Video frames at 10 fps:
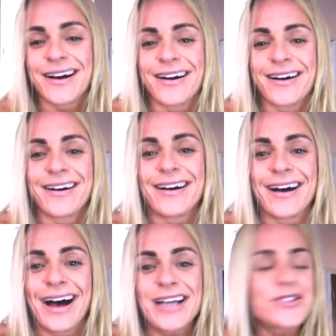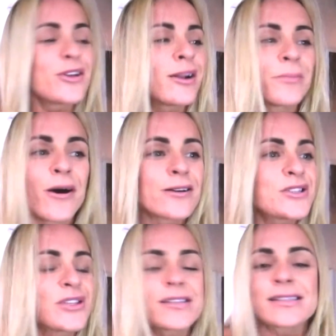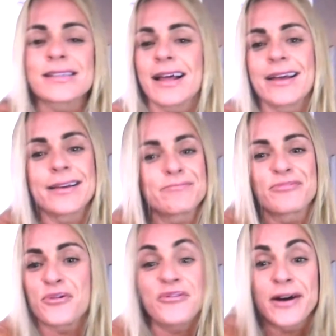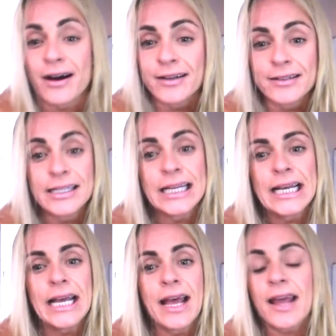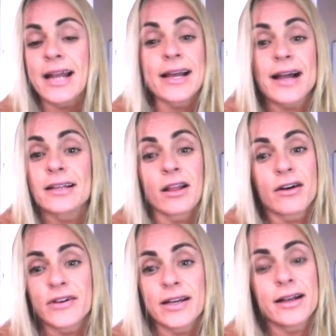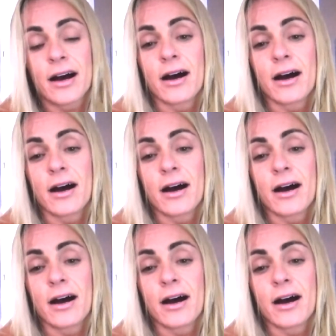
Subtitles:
I started boxing just like for fun, and I got in love it.